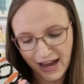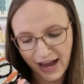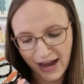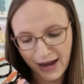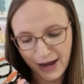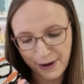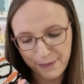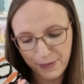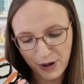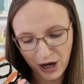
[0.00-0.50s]

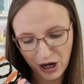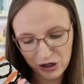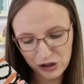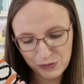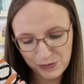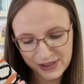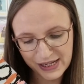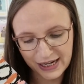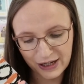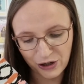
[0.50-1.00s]

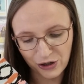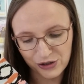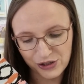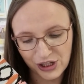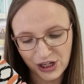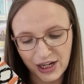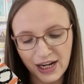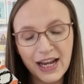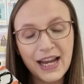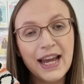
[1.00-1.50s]
100%
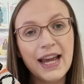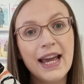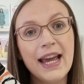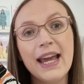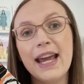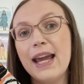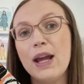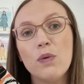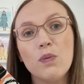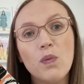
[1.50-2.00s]
cotton.
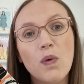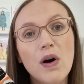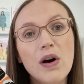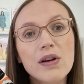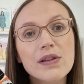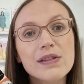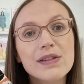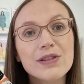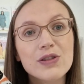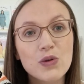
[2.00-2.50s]
It
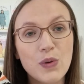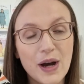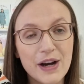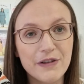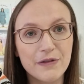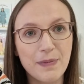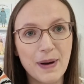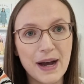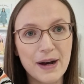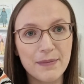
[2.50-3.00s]
was
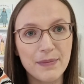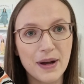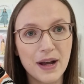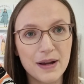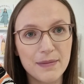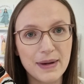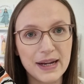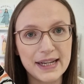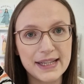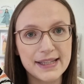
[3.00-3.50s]
£12
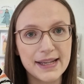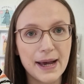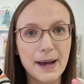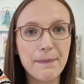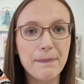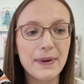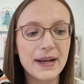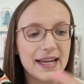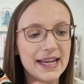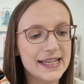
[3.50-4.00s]
per
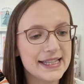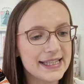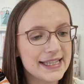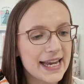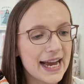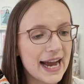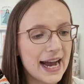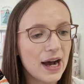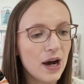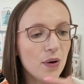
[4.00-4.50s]
metre, but it is
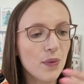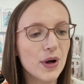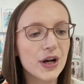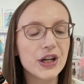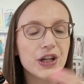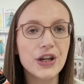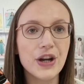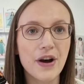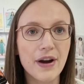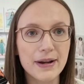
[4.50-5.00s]
now
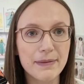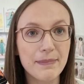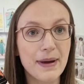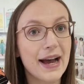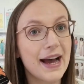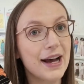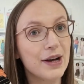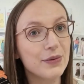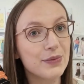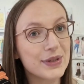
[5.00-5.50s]

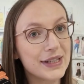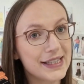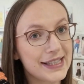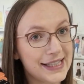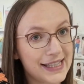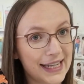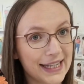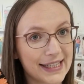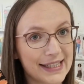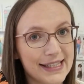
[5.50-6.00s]

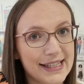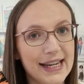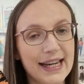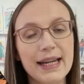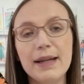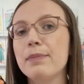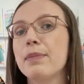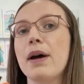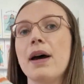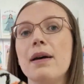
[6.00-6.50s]

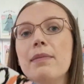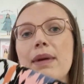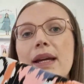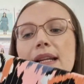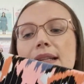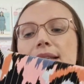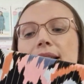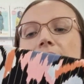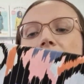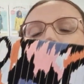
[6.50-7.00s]
£9.60 per
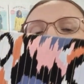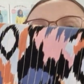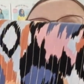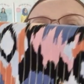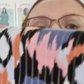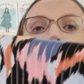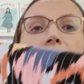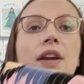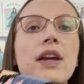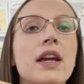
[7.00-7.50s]
metre.
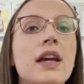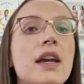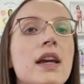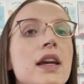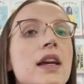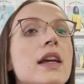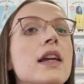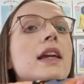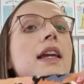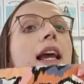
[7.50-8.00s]
So
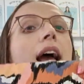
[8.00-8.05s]
you